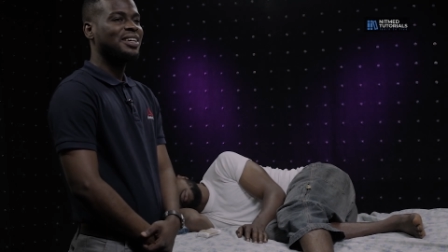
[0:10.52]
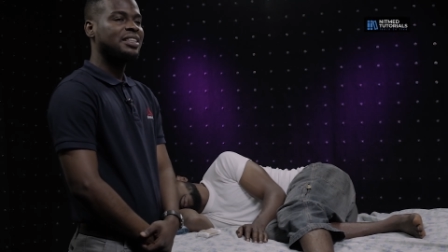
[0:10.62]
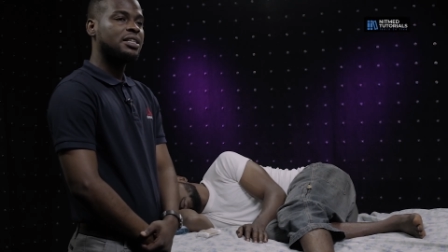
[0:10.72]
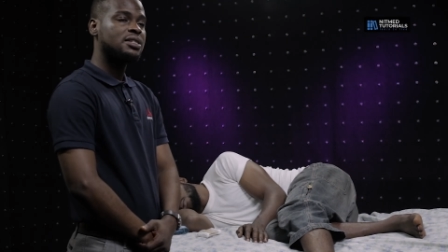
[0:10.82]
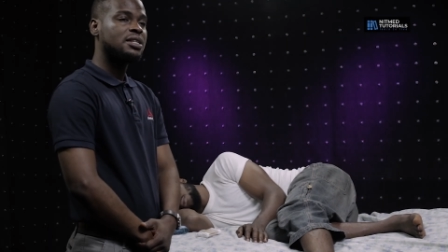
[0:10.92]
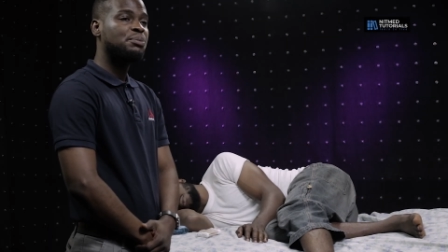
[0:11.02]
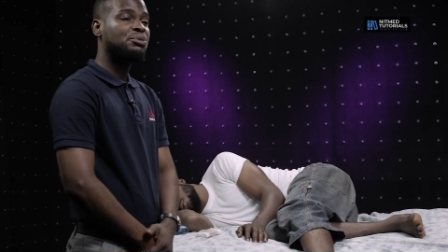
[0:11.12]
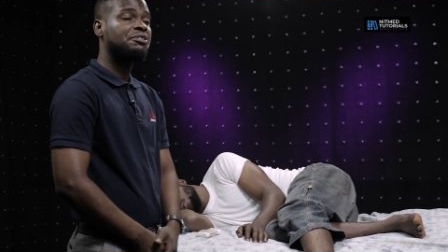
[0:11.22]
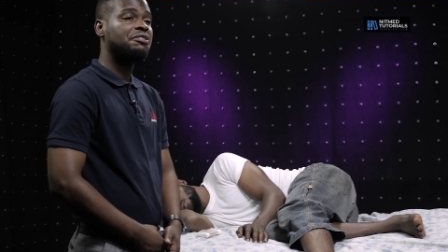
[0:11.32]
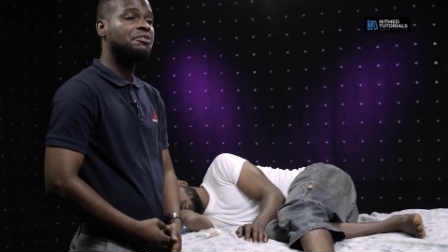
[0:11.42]
this is a
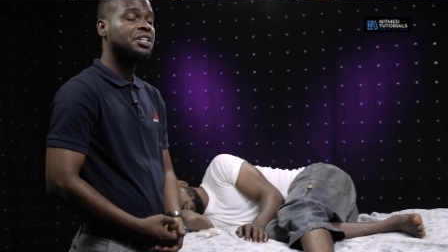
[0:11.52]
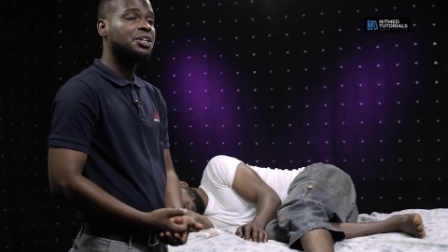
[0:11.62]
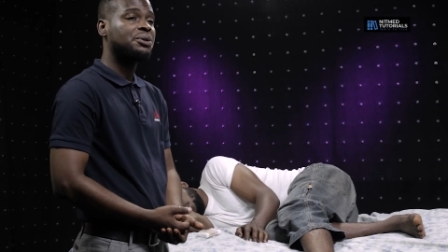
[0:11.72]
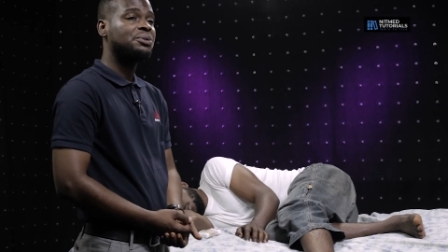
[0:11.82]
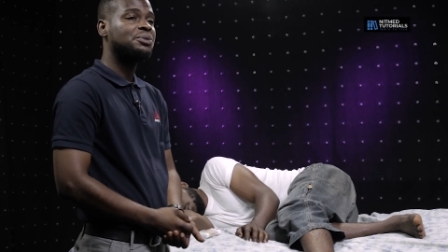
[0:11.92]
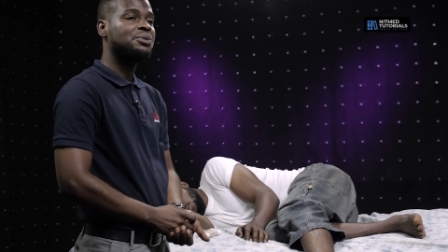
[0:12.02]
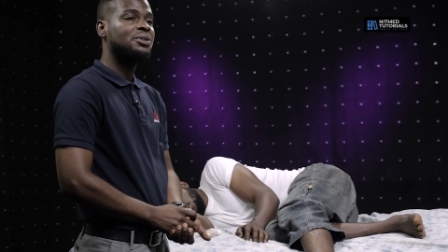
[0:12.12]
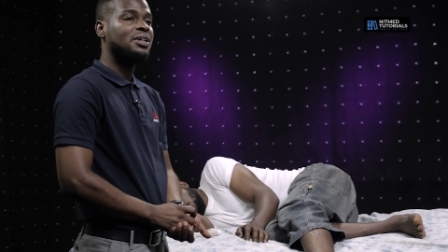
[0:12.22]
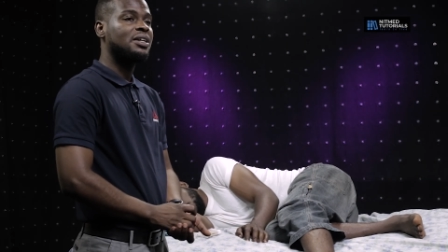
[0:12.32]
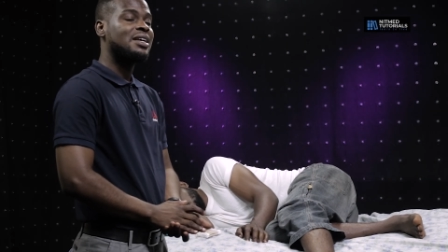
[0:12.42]
brief video,
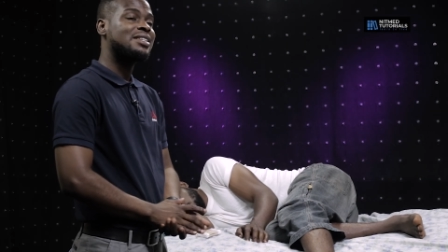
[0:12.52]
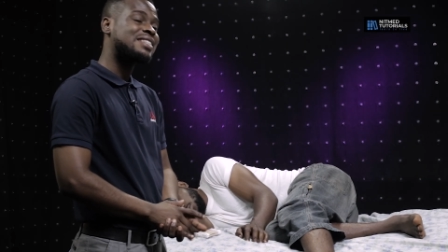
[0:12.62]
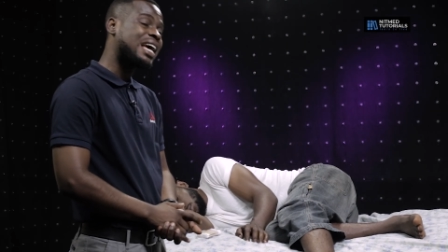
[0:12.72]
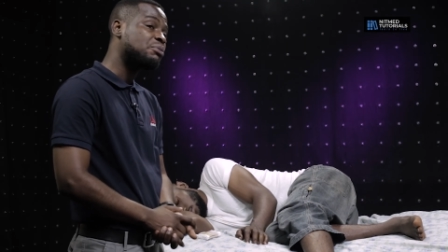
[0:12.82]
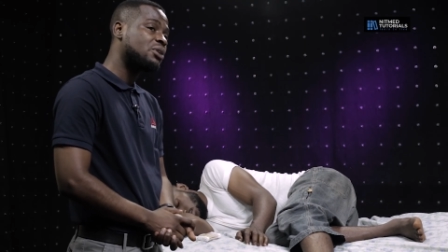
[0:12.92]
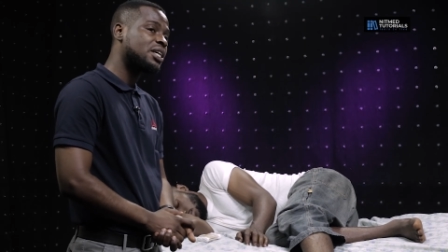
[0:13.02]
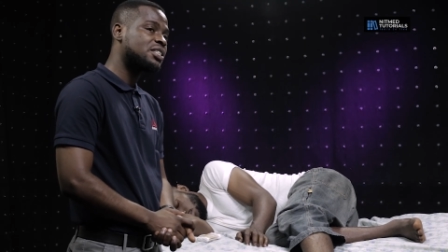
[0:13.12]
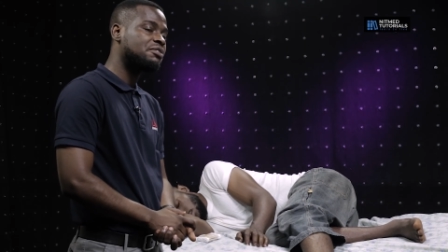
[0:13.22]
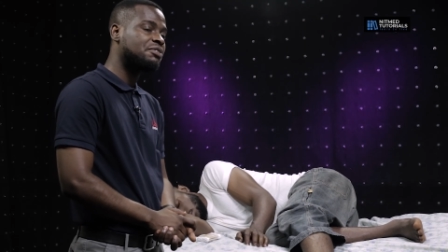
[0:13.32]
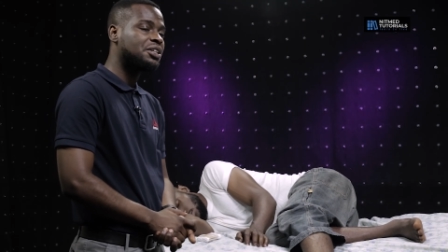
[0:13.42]
a
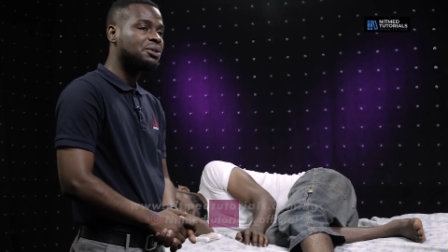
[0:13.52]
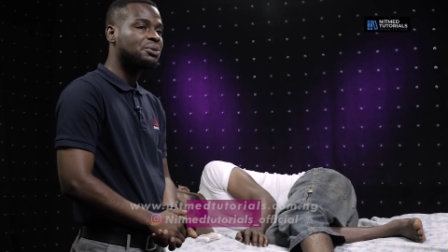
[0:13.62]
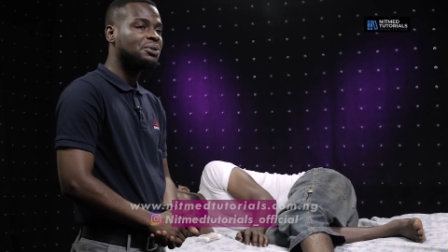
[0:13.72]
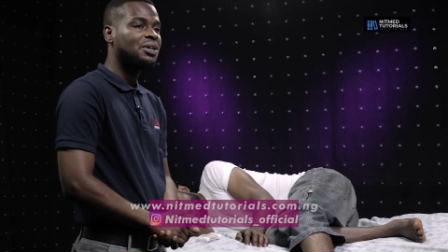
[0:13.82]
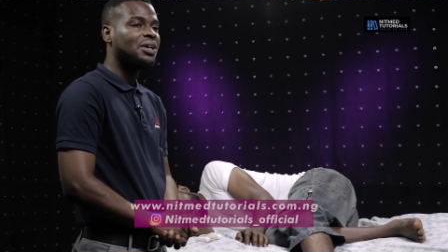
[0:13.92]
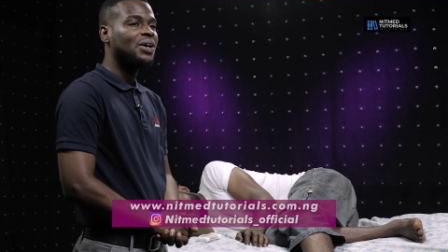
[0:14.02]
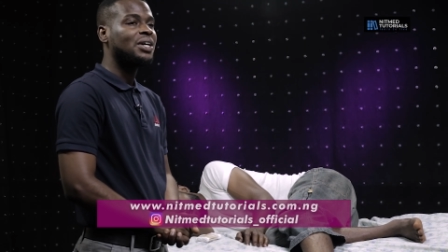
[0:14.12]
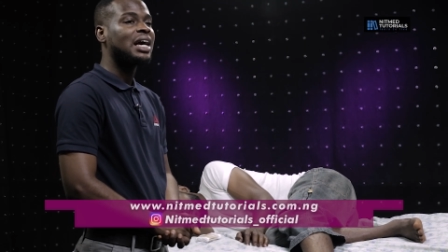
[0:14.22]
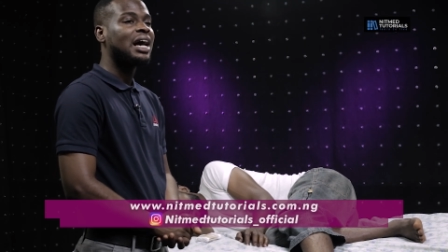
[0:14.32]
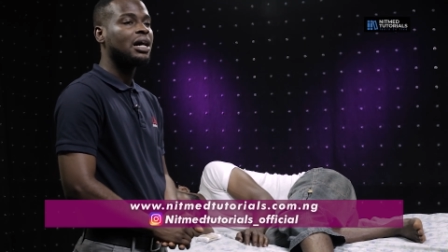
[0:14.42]
simulated video
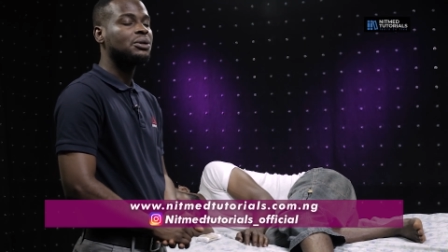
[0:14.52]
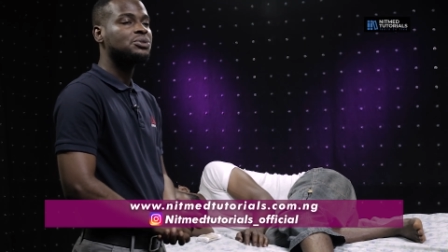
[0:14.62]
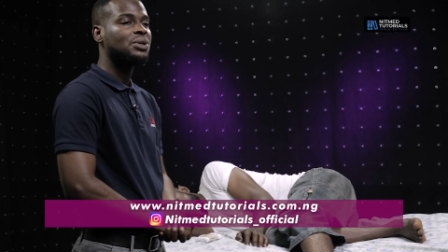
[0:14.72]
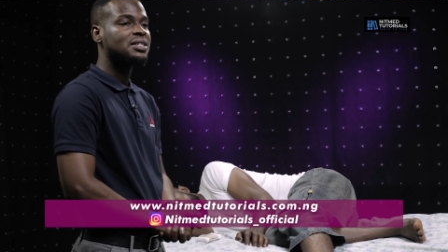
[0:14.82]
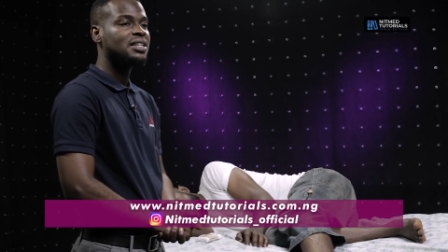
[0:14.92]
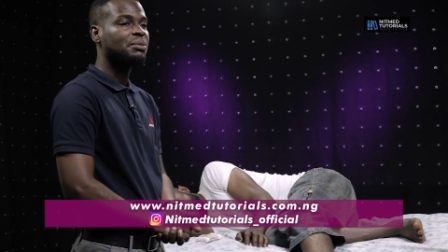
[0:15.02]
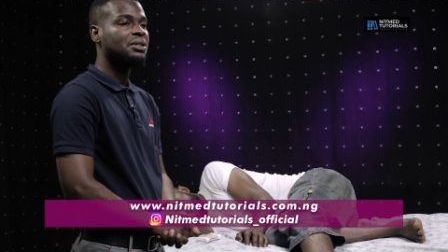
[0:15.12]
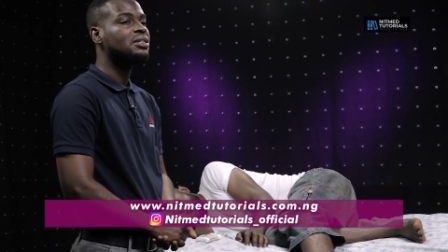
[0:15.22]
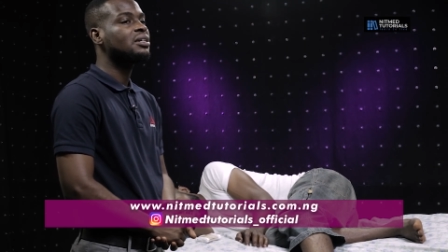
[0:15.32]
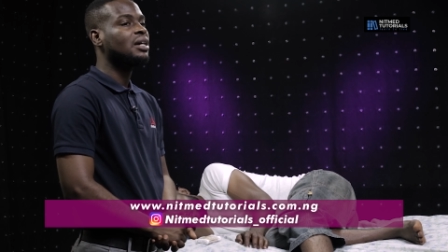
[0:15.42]
on how to
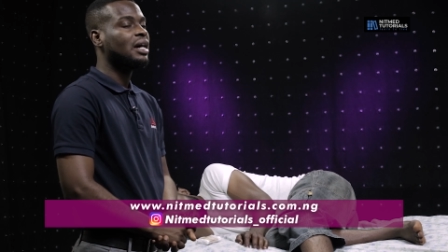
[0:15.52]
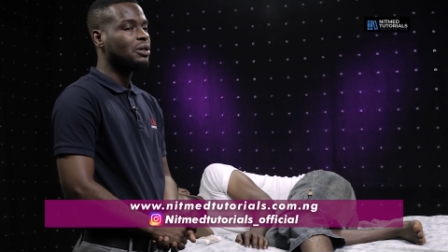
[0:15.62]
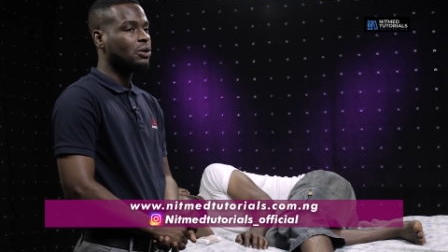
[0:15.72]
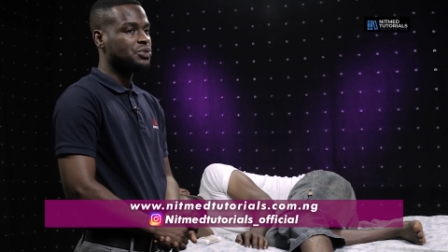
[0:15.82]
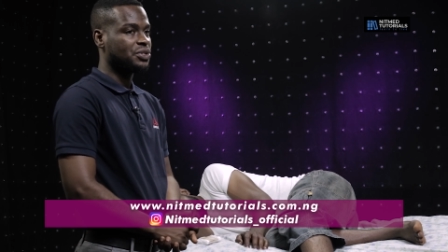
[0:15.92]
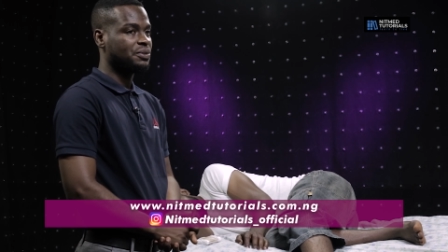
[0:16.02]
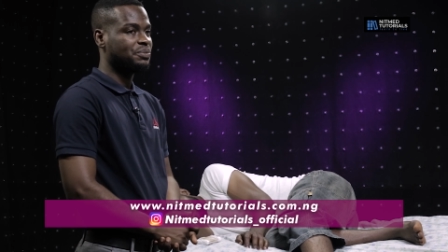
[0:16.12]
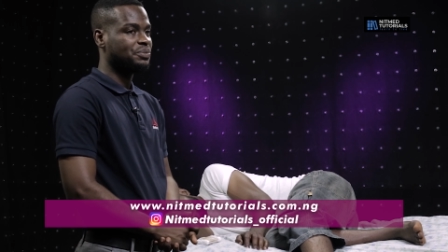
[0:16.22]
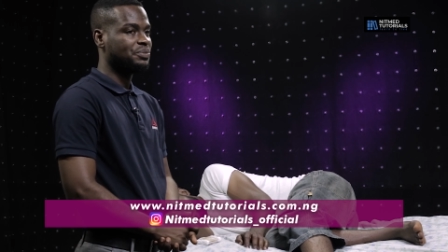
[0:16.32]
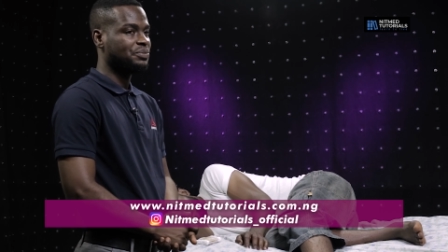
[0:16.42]
examine an ulcer.
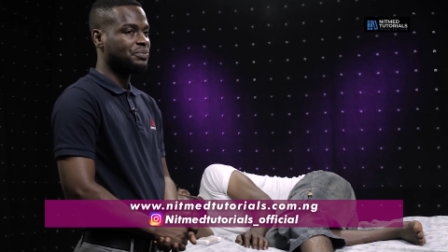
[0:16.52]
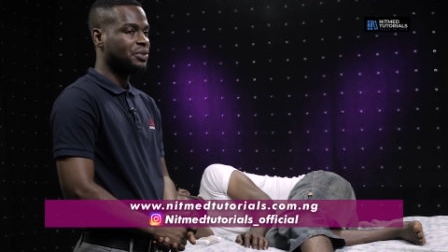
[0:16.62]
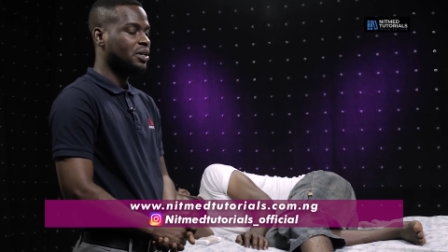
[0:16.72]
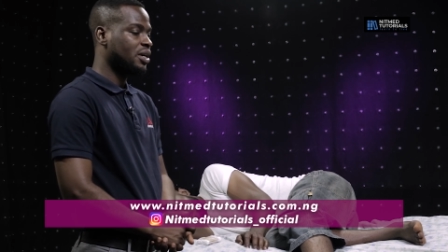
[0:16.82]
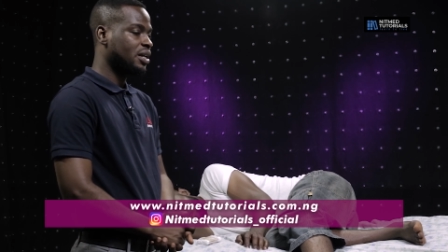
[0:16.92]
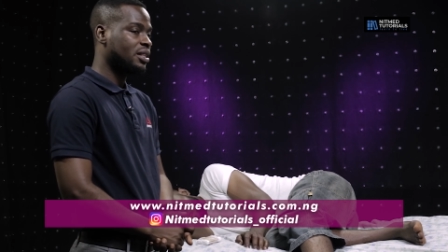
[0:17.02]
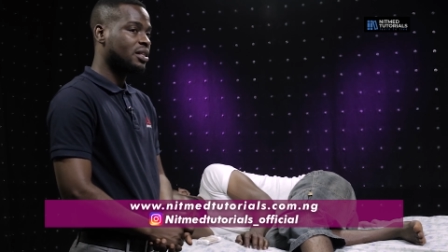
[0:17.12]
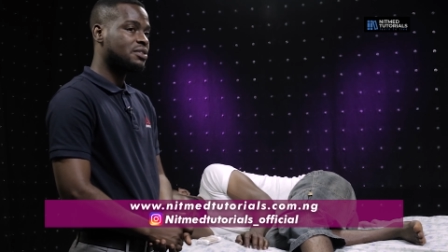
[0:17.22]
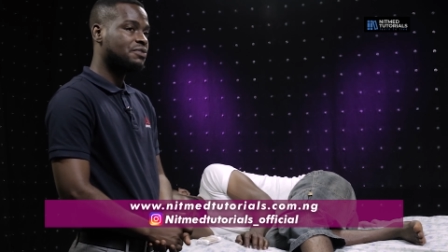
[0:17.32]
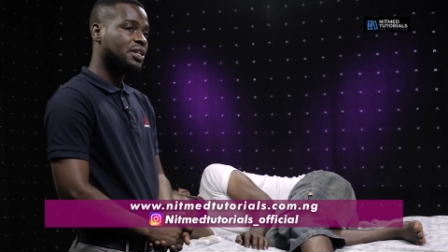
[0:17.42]
In
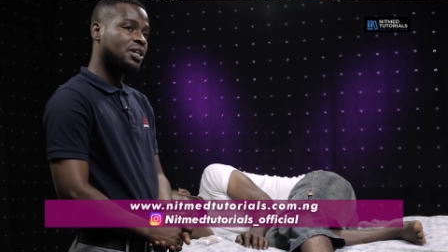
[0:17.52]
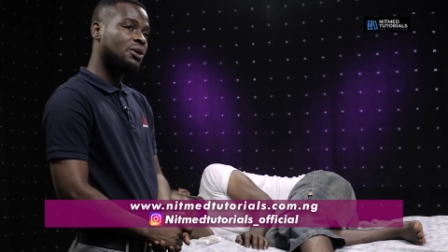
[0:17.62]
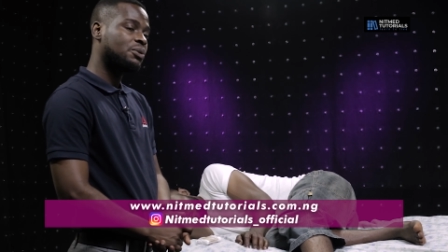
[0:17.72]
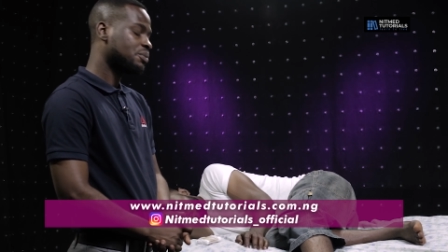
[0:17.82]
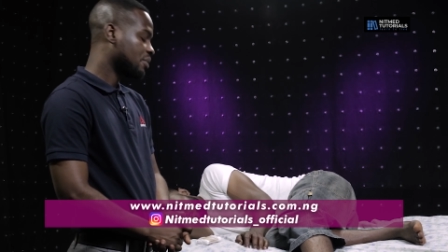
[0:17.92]
this video,